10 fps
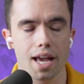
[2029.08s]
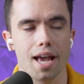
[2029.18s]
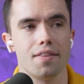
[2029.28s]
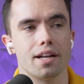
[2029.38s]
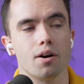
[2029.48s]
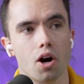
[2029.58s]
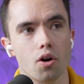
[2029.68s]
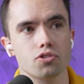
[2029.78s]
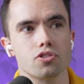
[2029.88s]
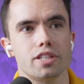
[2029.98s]
And then I'll
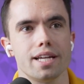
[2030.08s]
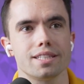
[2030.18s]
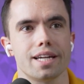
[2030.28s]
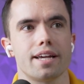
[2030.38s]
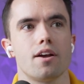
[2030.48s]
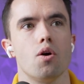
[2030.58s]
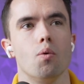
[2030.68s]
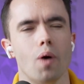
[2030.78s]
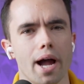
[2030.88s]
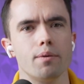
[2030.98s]
also say is like,
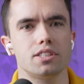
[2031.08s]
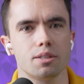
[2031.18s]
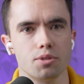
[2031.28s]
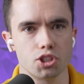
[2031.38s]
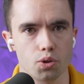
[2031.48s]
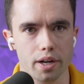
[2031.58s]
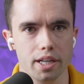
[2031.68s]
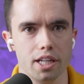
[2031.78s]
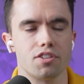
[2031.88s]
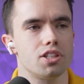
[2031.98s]
why would someone
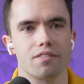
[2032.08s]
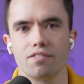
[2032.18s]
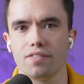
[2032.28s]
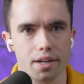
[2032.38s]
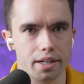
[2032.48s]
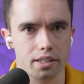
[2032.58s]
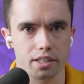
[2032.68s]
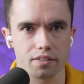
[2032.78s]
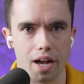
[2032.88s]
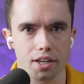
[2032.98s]
join if there's not a very
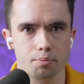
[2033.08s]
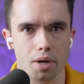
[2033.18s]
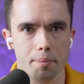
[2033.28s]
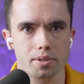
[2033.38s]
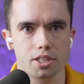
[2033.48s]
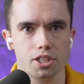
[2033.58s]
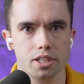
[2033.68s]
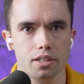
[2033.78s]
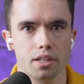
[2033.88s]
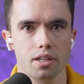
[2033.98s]
clear value
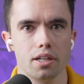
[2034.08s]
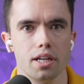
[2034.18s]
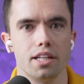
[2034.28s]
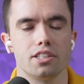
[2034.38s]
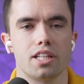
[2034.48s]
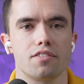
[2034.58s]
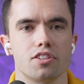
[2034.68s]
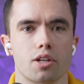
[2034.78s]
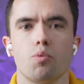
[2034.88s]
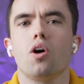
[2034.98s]
proposition instead of just
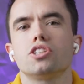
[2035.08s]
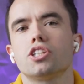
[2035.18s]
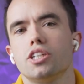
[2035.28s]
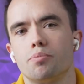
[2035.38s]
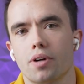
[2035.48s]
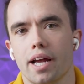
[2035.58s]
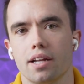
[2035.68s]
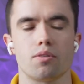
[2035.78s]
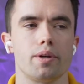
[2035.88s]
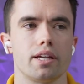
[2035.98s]
like, well, it's a good
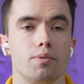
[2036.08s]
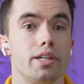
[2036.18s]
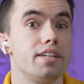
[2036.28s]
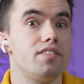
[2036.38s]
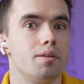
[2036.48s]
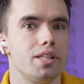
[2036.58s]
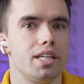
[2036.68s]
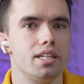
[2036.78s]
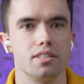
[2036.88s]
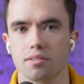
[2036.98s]
brand or we give them
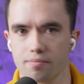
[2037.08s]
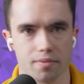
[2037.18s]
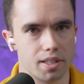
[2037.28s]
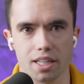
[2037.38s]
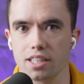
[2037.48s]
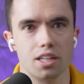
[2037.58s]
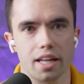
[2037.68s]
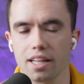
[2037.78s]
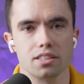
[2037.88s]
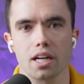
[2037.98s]
leads. It
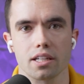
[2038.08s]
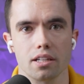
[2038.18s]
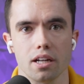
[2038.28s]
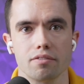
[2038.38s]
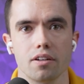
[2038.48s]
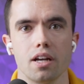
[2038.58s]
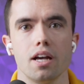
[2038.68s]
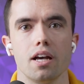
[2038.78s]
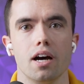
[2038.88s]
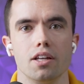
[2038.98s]
is not good enough.
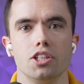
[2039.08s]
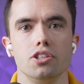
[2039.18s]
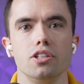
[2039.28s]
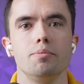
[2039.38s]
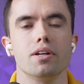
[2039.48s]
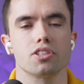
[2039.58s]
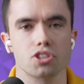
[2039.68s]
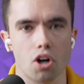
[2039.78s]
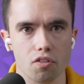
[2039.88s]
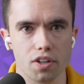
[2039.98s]
You need to be able to
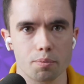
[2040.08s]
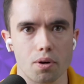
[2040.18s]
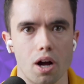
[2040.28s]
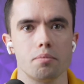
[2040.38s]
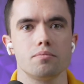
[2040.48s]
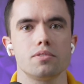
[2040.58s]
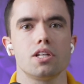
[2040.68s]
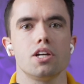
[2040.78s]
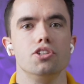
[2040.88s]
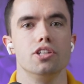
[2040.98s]
solve their problems.
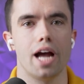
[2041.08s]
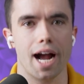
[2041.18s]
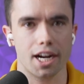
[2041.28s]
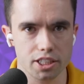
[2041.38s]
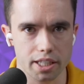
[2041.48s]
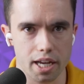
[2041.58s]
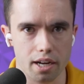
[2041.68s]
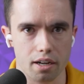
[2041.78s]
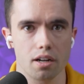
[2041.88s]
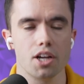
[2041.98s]
You need to actually
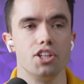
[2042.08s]
care.